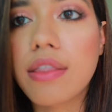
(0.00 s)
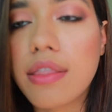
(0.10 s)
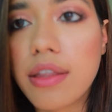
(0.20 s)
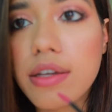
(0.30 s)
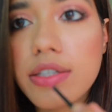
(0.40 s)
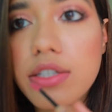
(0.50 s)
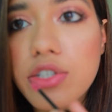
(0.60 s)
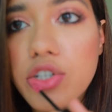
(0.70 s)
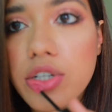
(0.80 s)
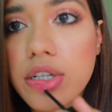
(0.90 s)
This
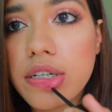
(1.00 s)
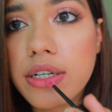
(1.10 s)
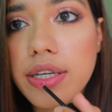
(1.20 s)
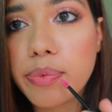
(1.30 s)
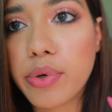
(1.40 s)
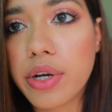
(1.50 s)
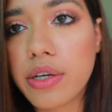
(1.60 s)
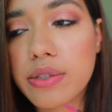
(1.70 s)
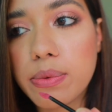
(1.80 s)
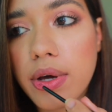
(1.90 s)
is really
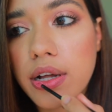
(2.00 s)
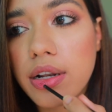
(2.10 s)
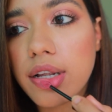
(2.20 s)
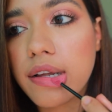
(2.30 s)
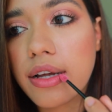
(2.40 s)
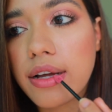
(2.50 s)
pretty as well.